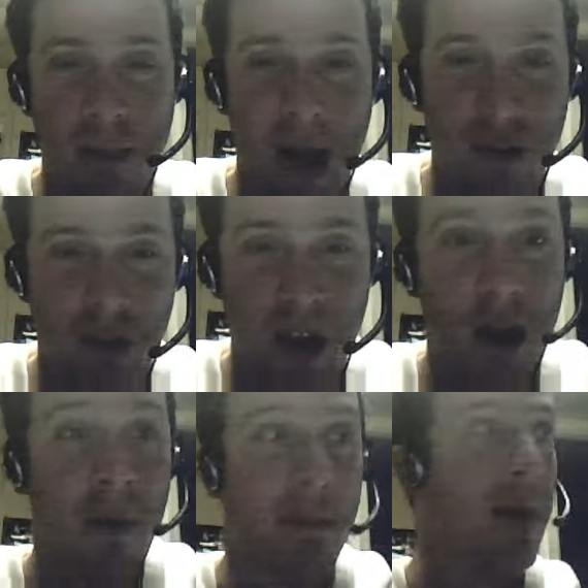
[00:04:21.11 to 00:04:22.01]
patch that
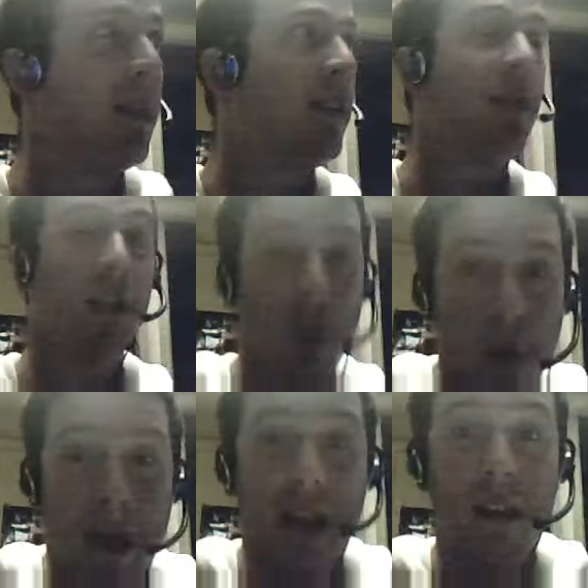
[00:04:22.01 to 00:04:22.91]
up. I mean, because it's
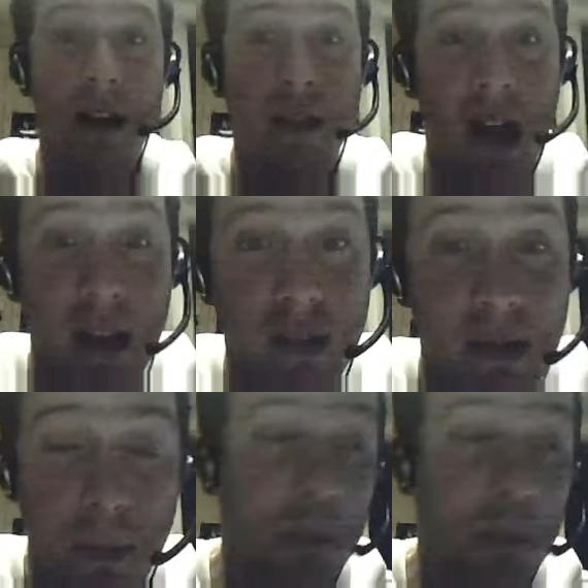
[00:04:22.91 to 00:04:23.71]
annoying. It takes